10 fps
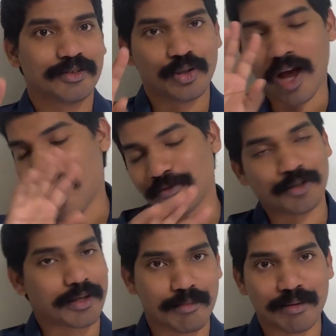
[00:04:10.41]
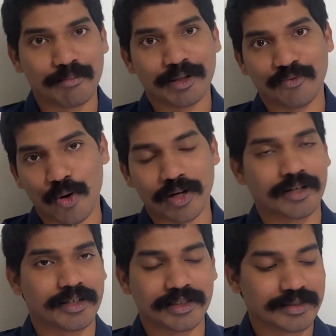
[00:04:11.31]
you have to remember what
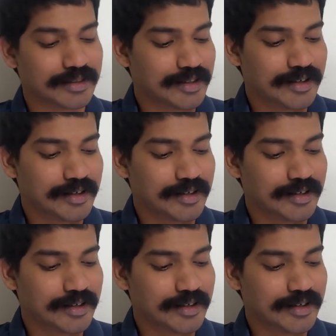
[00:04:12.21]
it is.